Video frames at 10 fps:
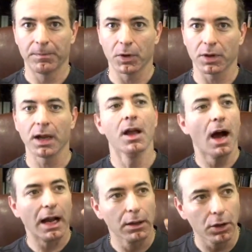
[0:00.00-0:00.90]
Okay?
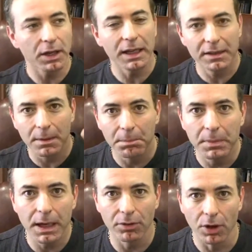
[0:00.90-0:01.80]
I look in the
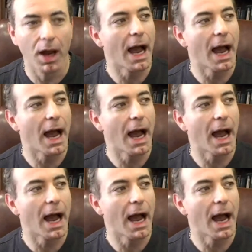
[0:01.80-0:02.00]
mirror.